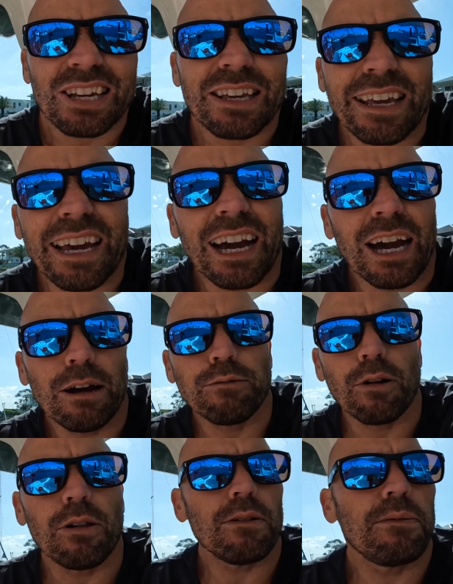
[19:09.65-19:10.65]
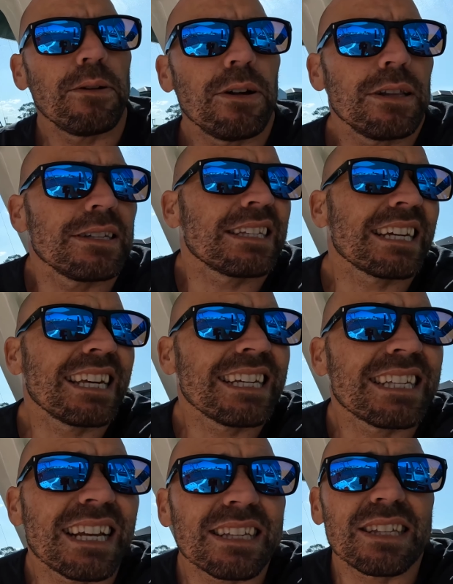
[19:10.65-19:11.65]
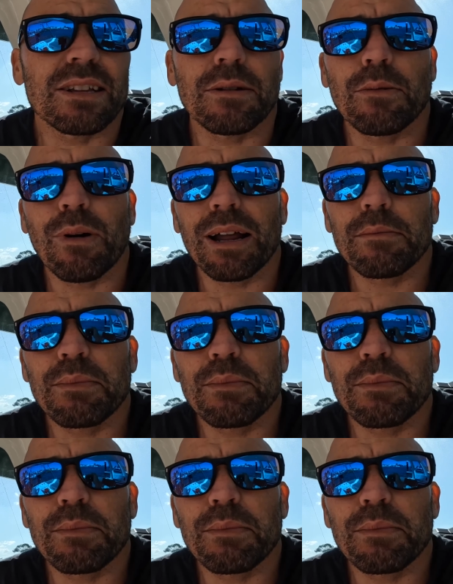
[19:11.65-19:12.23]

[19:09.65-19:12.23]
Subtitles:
Yeah, roller furlers, I guess that's the one